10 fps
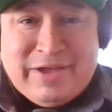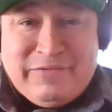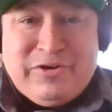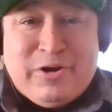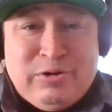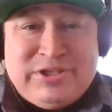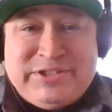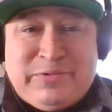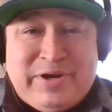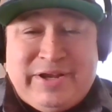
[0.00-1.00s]
If you're an
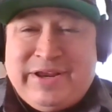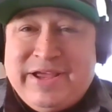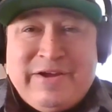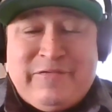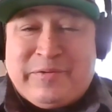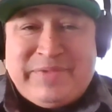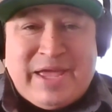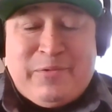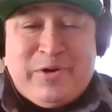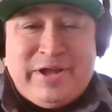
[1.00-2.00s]
OG one from
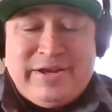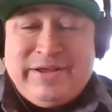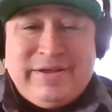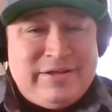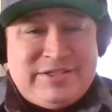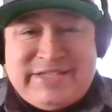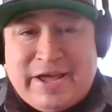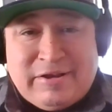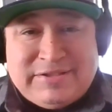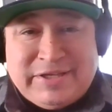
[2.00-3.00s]
day one,
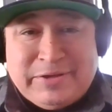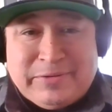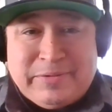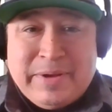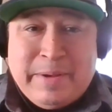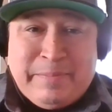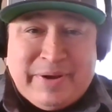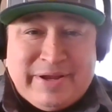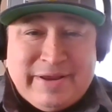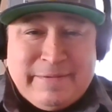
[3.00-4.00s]
shout out to you.
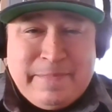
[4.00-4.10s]
But